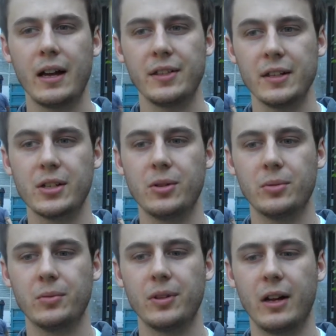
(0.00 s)
I think
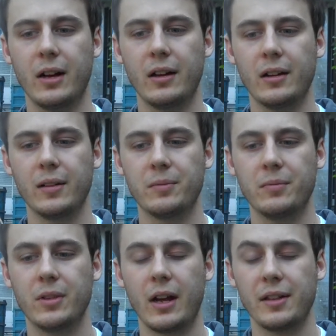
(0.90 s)
so.
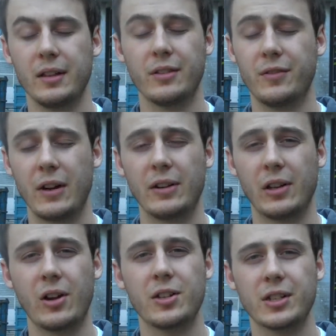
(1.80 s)
I think in a very
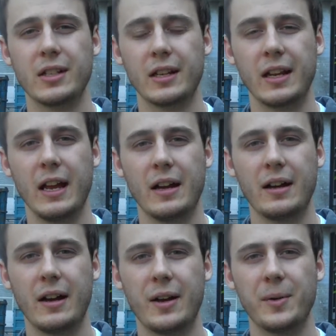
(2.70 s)
large extent, yeah.
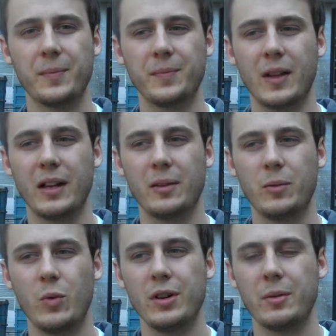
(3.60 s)

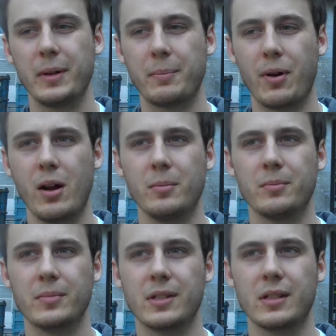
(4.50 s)
One of the big
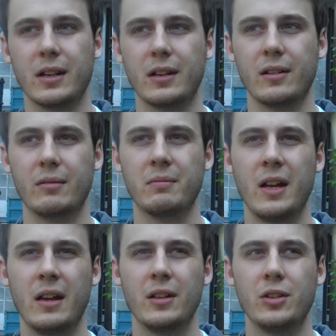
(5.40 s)
problems in
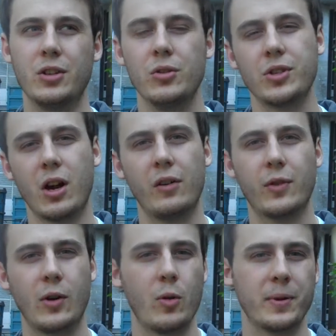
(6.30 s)
new
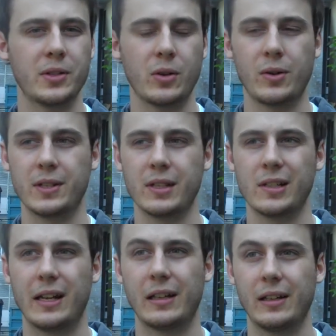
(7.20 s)
software, open source,
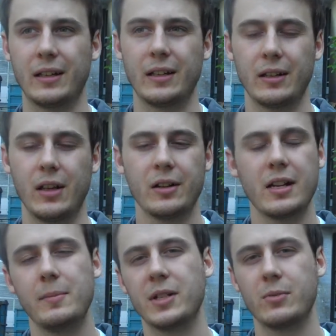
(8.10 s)
is a lot of
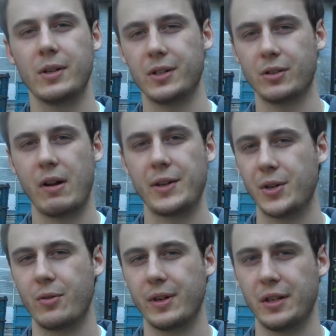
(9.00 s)
times it's written to scratch
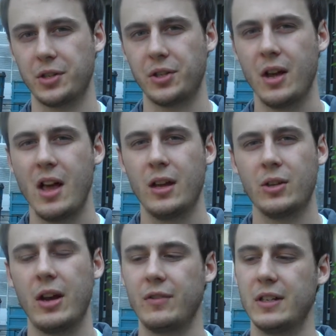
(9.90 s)
your own itch.
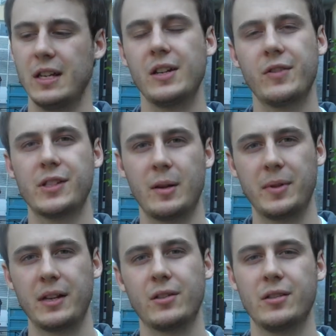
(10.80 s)
You have a need for
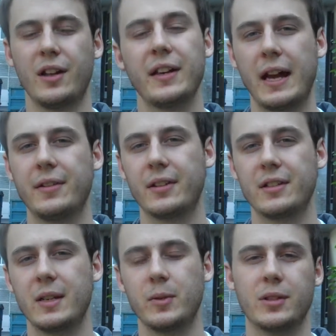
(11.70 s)
something and there's nothing out there
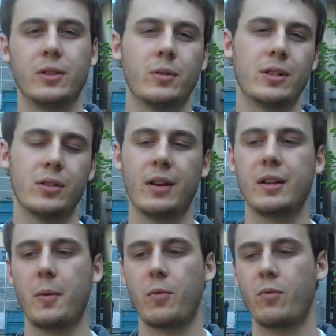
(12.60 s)
that's able to do it, so you
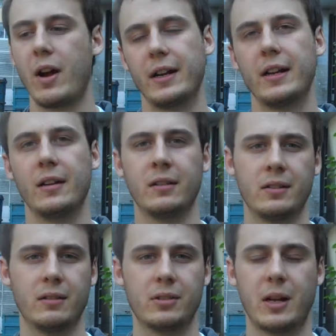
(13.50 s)
end up writing
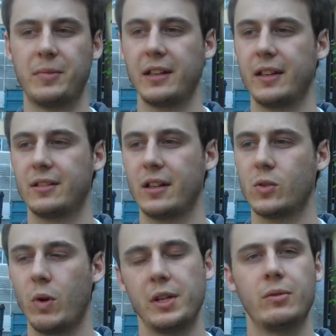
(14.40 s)
something that
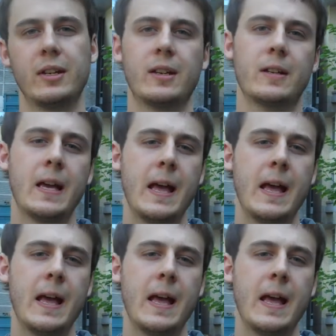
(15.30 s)
does what you need.